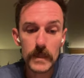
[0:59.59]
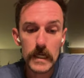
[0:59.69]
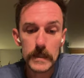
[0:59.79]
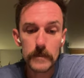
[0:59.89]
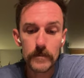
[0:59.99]

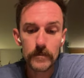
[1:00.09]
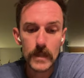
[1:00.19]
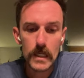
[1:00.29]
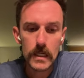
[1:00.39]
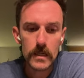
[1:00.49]
Um,
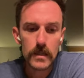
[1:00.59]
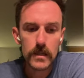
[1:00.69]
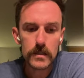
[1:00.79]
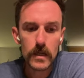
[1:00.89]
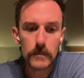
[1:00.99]

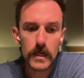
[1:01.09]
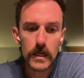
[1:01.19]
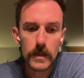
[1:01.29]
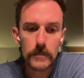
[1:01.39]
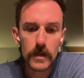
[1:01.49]
coming
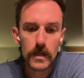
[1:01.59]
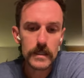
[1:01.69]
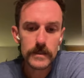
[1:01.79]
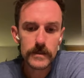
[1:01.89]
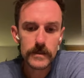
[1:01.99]
up
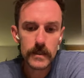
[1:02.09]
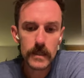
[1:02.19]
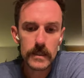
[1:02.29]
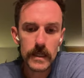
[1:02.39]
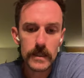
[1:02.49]
on
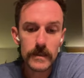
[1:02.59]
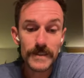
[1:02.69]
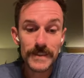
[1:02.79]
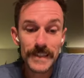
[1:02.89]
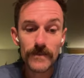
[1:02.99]
Sunday the
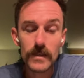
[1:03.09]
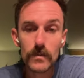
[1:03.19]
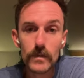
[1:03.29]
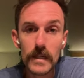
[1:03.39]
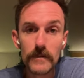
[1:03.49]
7th,
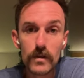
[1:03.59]
we have a